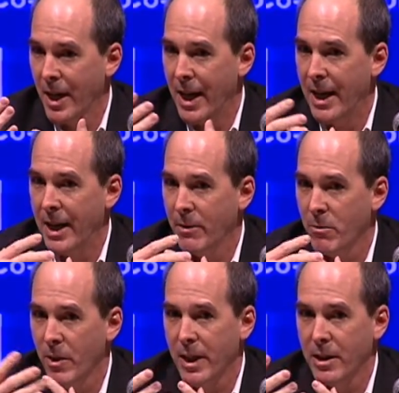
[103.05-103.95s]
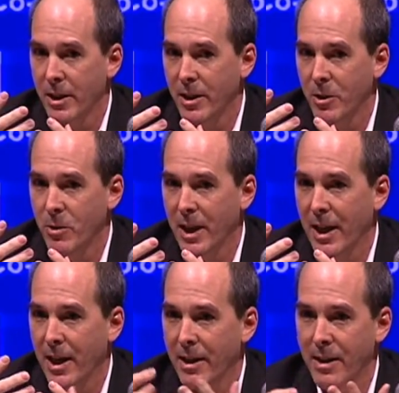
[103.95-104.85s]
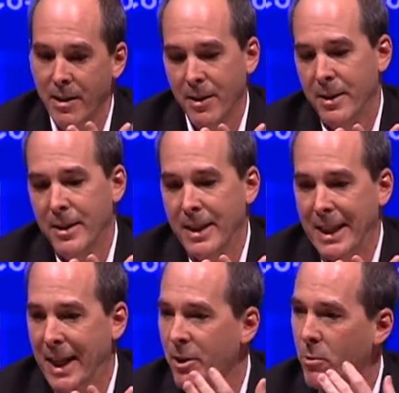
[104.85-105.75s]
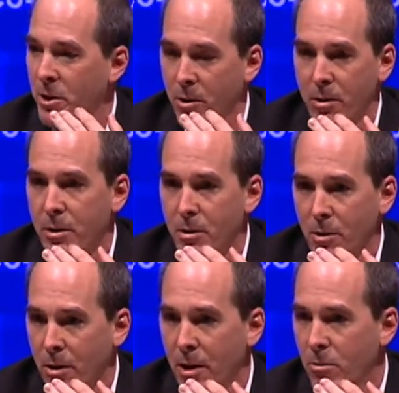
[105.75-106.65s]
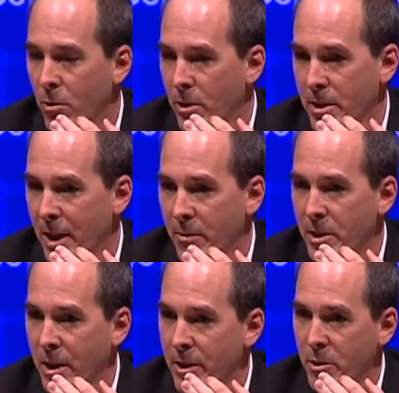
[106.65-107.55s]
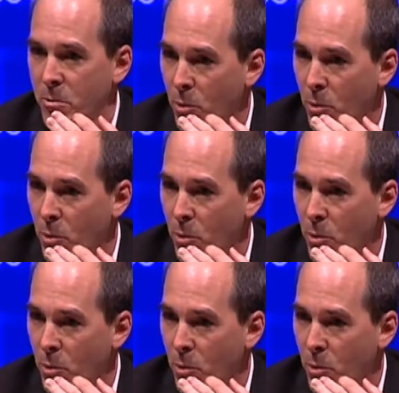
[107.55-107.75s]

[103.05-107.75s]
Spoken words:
And frankly, you can get the return that you're looking for as an advertiser